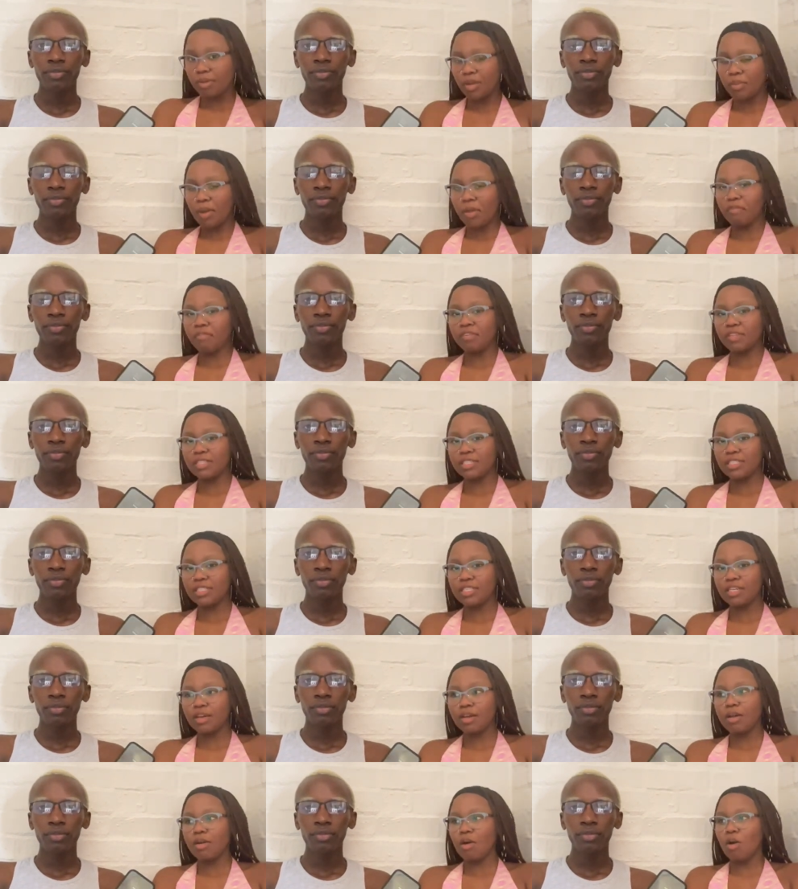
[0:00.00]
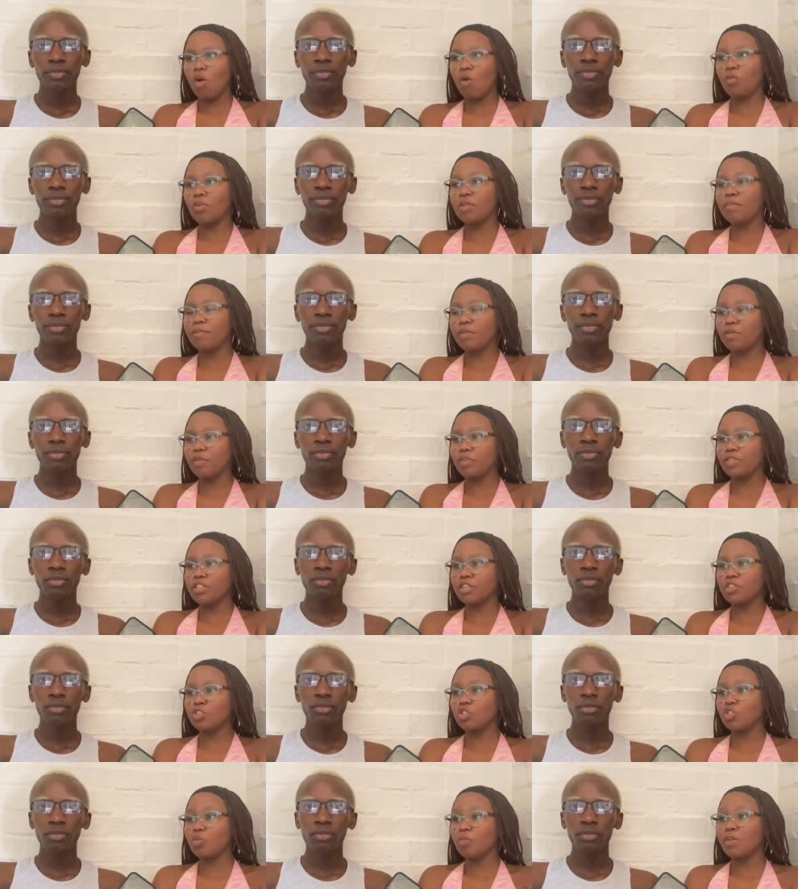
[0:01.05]
Speaker 1: in my Finsta only because
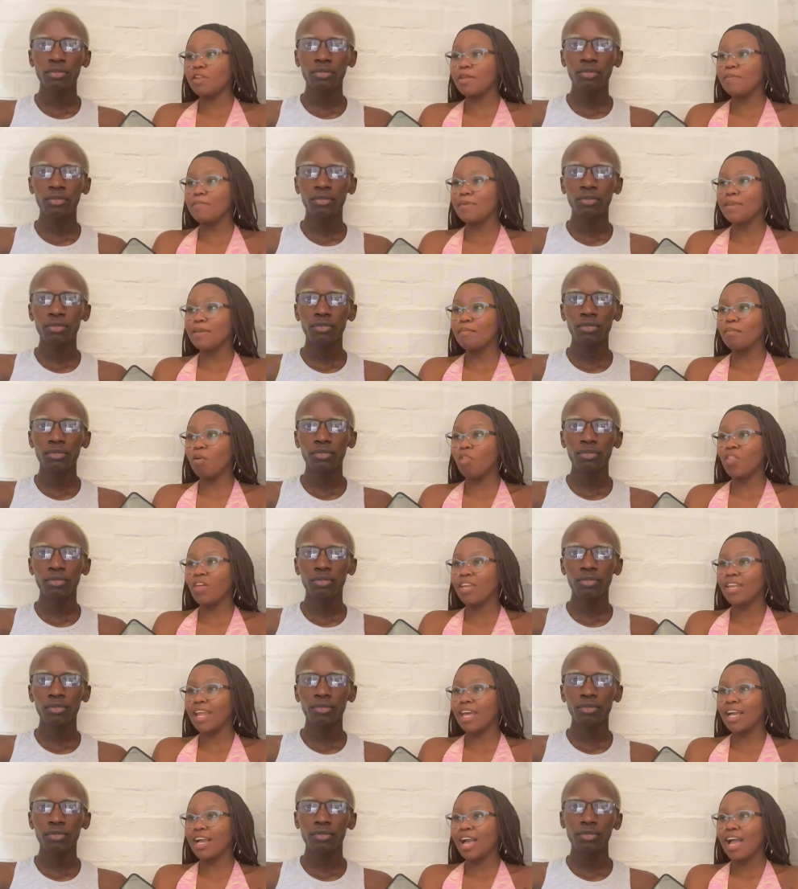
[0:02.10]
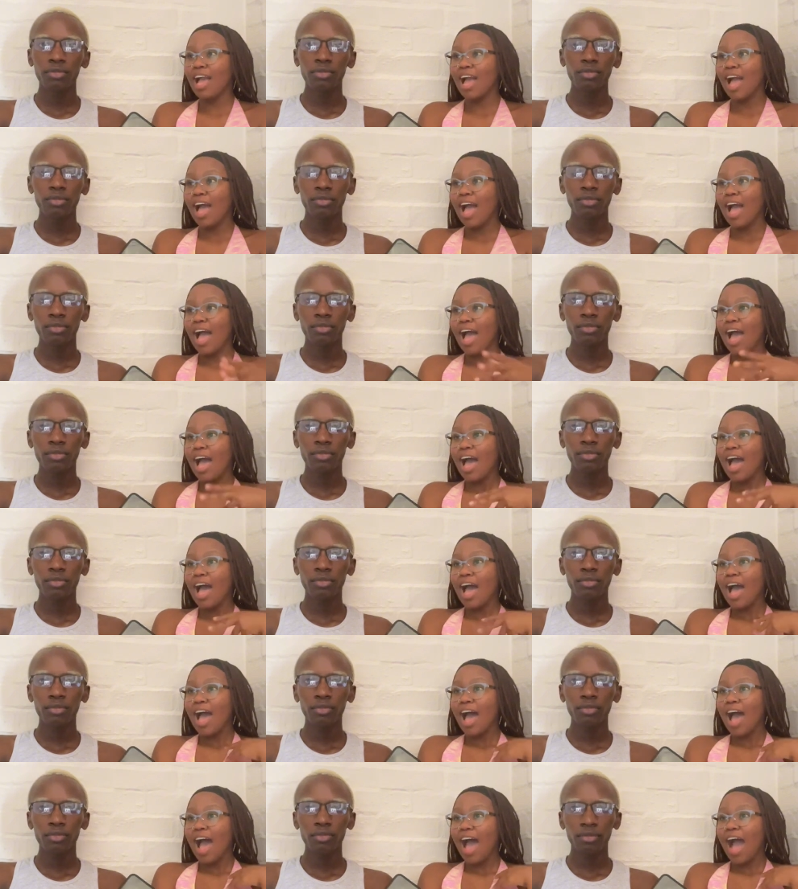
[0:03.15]
there's so many people that like
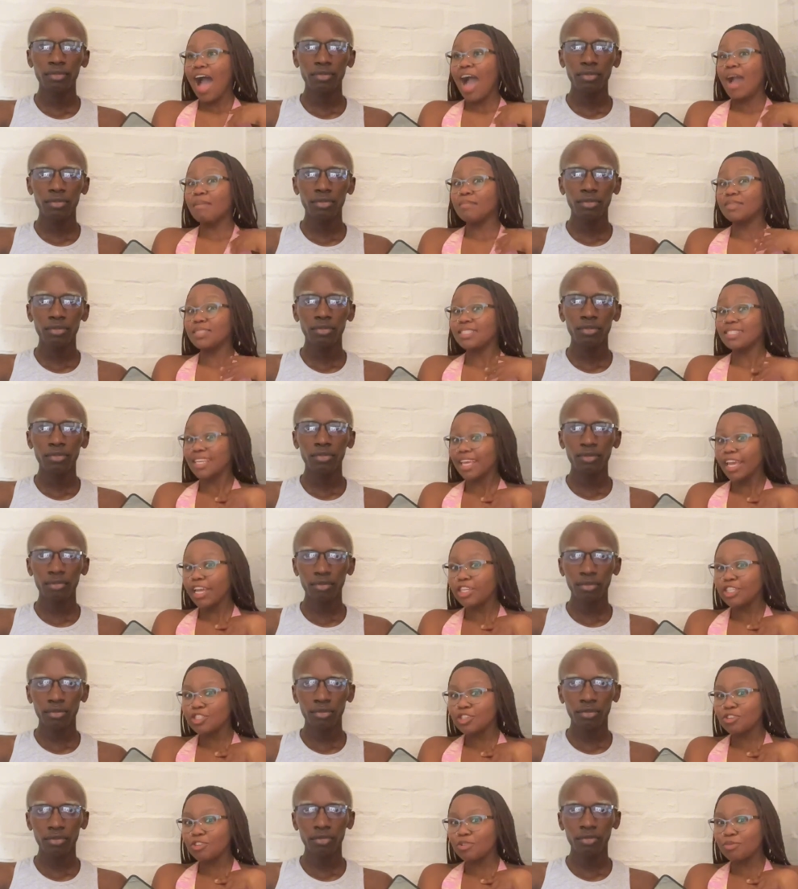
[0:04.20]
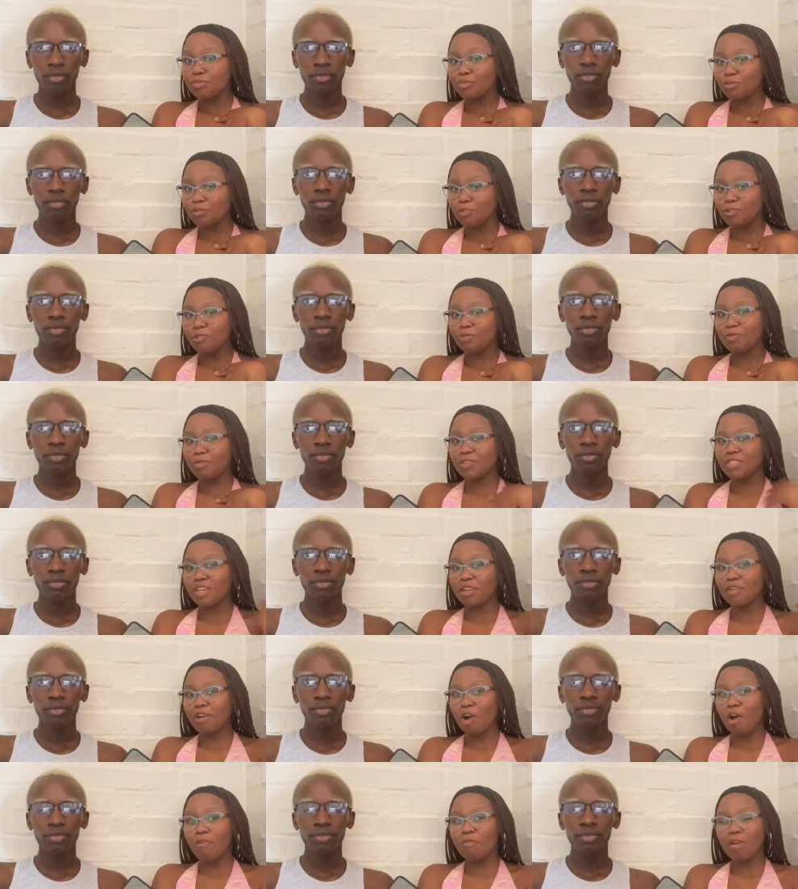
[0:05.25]
I'm scared to remove because I
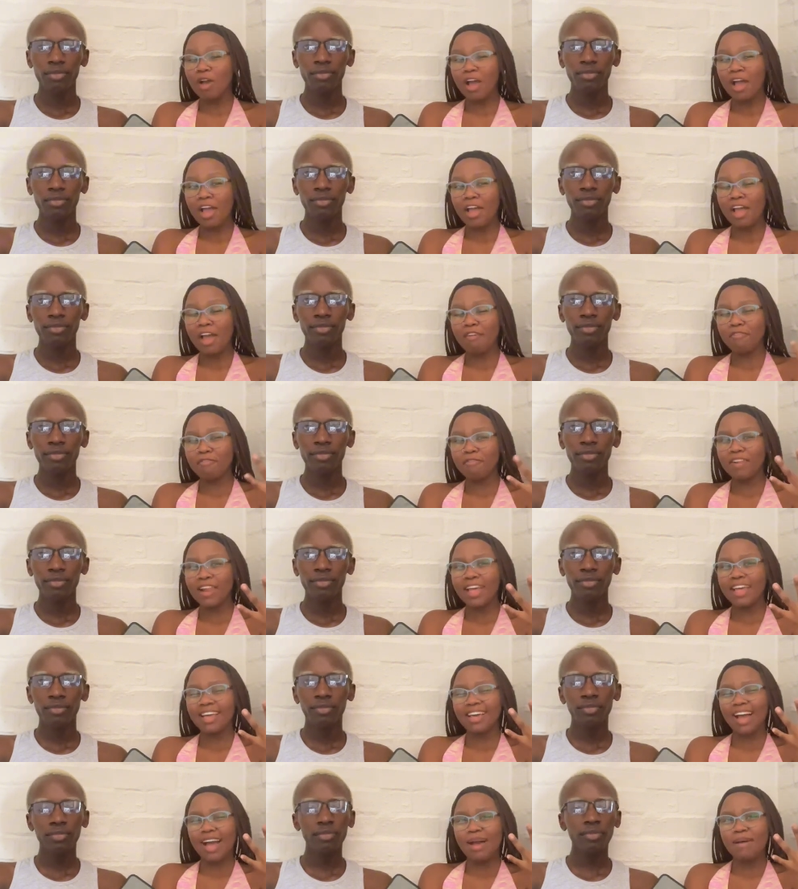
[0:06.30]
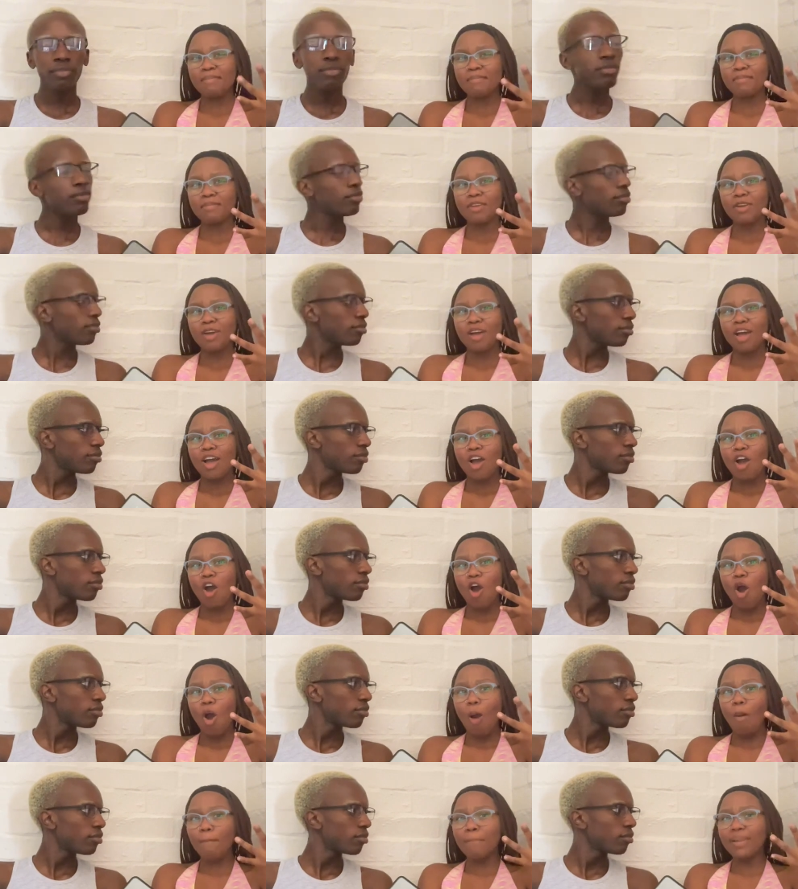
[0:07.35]
I I feel like I'm
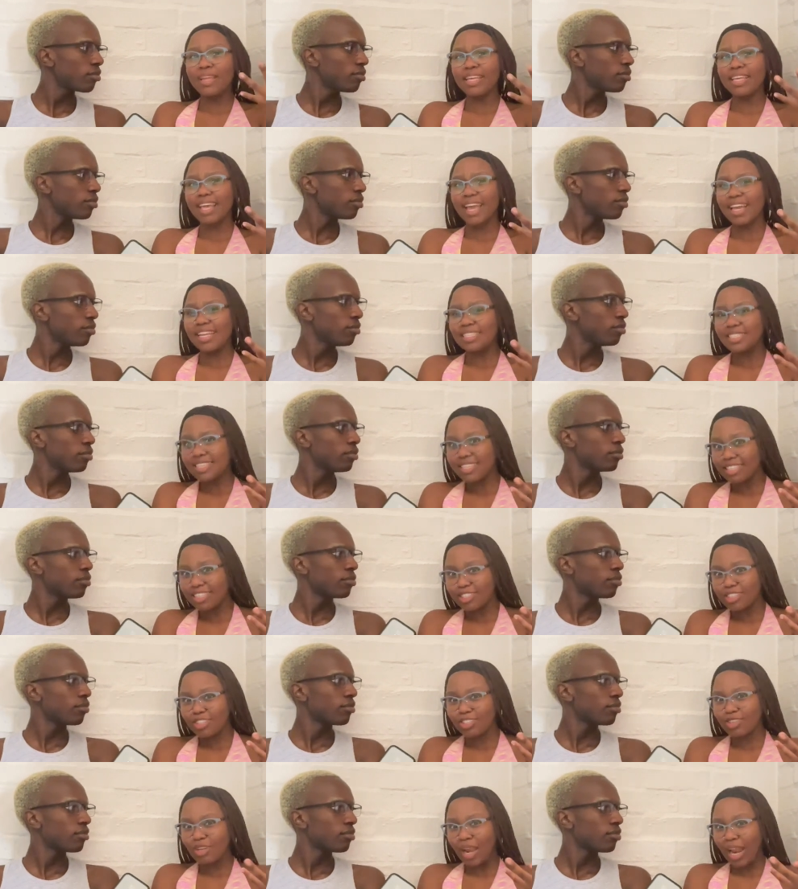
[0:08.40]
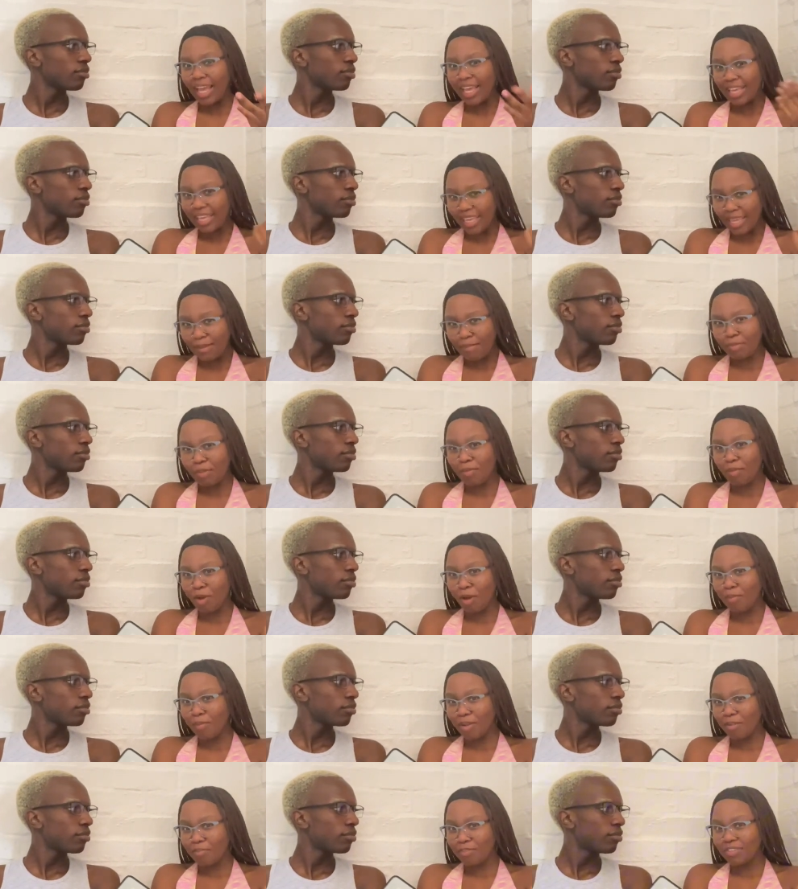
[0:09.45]
obligated to like keep them on
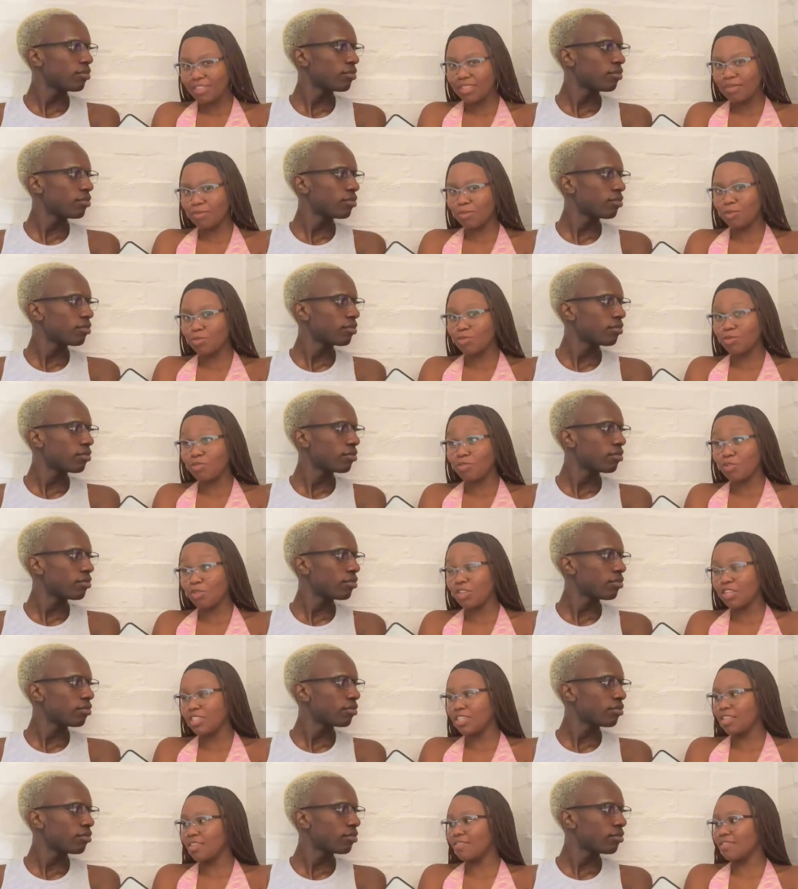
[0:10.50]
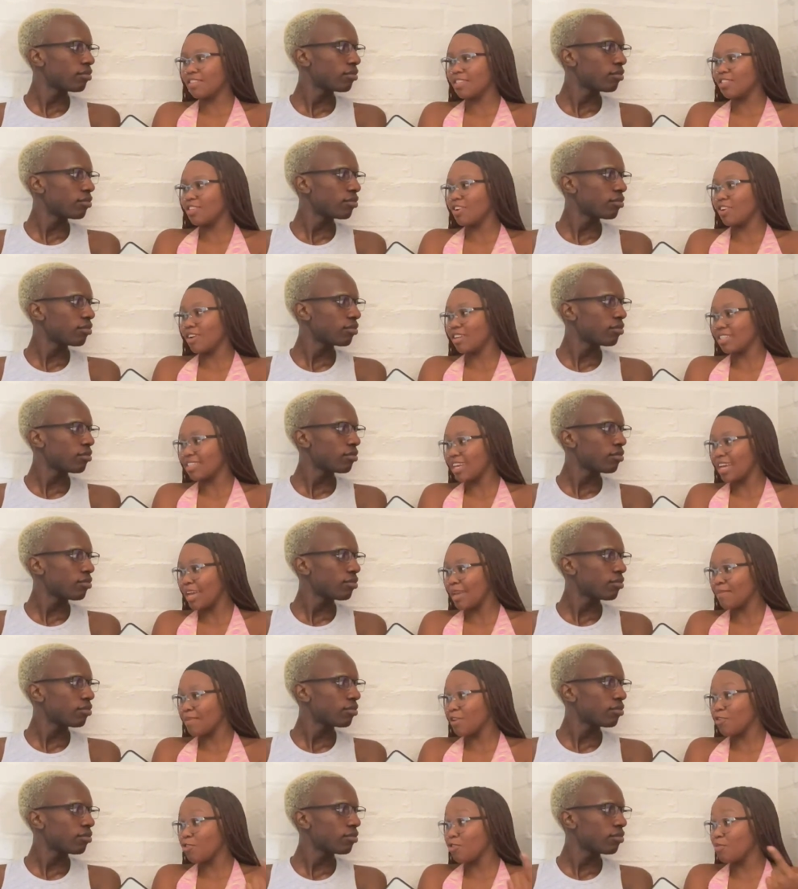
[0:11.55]
my Finsta because we've known each other for such a long time
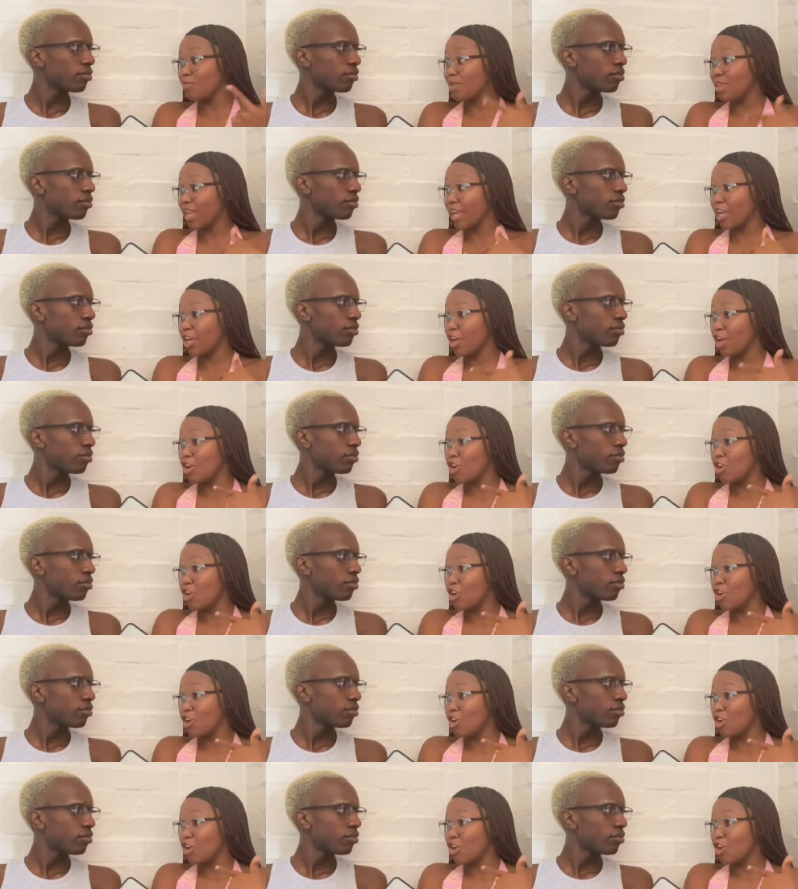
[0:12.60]
and it would be like